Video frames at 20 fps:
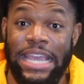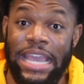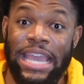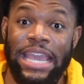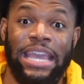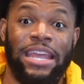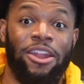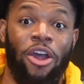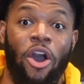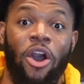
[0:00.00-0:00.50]

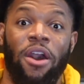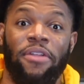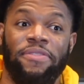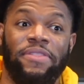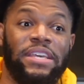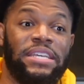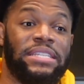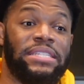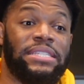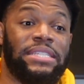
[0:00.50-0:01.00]
in on
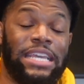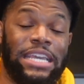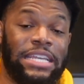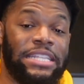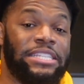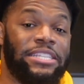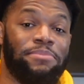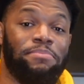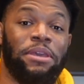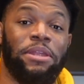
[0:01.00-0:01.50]
this
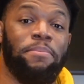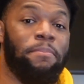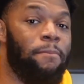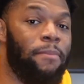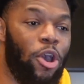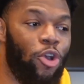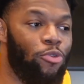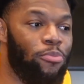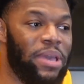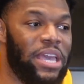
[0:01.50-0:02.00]
intimate
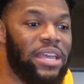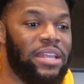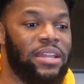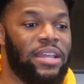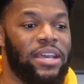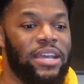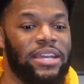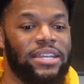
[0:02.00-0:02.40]
moment